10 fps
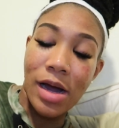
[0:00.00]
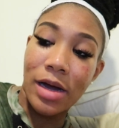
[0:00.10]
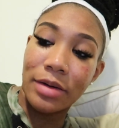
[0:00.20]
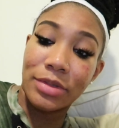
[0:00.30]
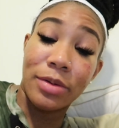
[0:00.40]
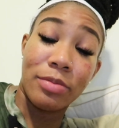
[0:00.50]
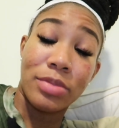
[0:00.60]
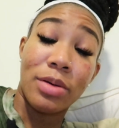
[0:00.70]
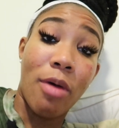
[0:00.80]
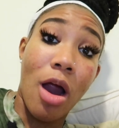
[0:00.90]

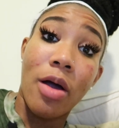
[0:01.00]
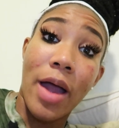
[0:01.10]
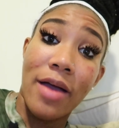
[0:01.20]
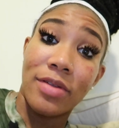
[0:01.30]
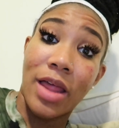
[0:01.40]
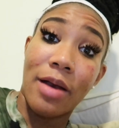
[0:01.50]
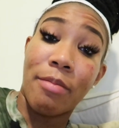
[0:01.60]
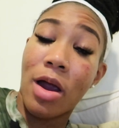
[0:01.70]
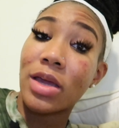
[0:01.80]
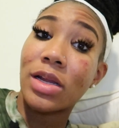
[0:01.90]
Tomorrow I have a lot of
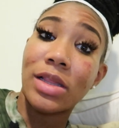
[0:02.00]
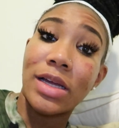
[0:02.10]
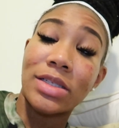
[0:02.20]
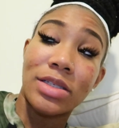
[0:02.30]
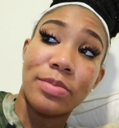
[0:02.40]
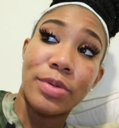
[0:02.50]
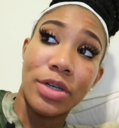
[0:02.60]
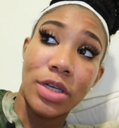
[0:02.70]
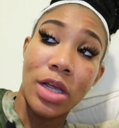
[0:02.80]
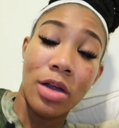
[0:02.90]
marketing classes
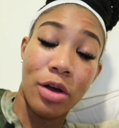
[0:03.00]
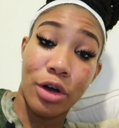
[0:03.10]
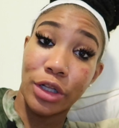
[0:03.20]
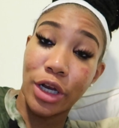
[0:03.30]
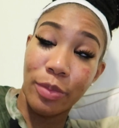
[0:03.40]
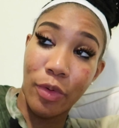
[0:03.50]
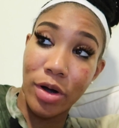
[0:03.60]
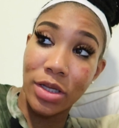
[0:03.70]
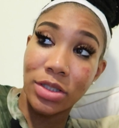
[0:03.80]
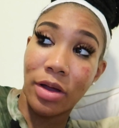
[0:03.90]
booked early in the
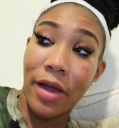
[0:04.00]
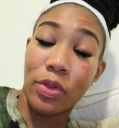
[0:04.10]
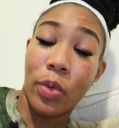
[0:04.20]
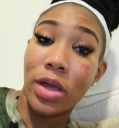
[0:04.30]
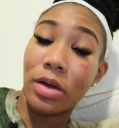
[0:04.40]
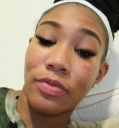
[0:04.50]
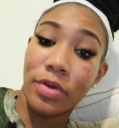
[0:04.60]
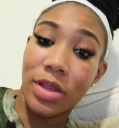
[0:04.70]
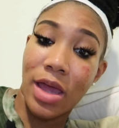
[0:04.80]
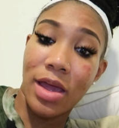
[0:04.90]
morning, so I have to wake up
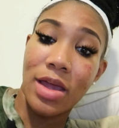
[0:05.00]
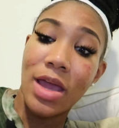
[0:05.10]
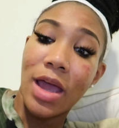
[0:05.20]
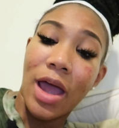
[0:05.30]
for that.